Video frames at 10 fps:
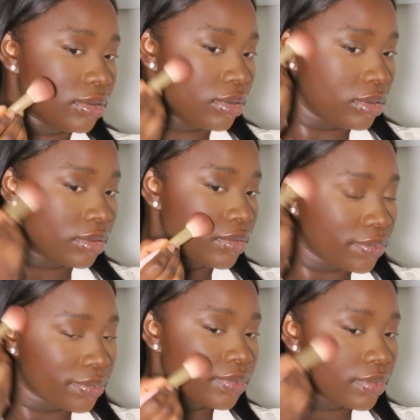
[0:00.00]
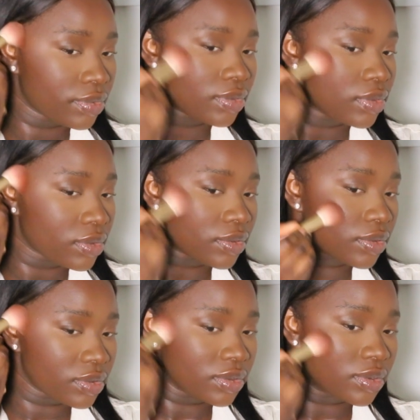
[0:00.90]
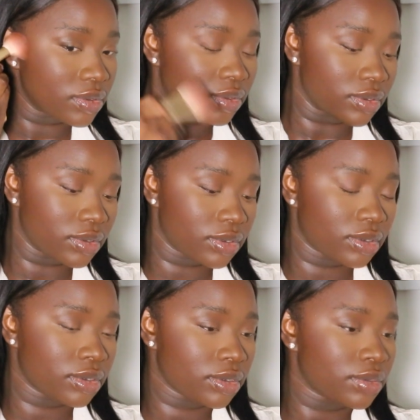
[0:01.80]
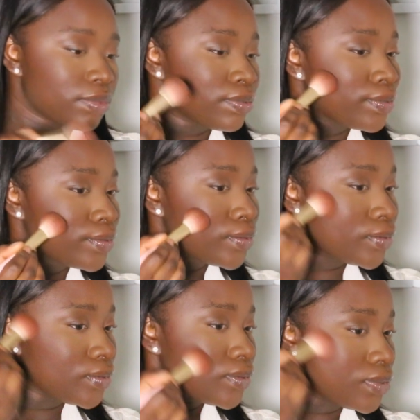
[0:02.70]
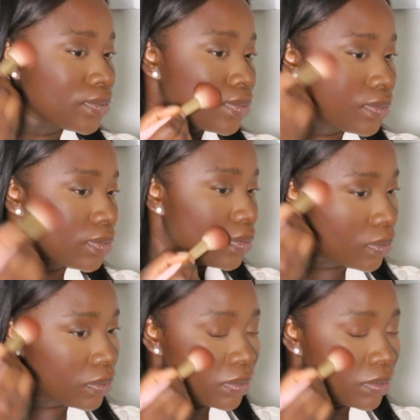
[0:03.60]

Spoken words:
[no speech]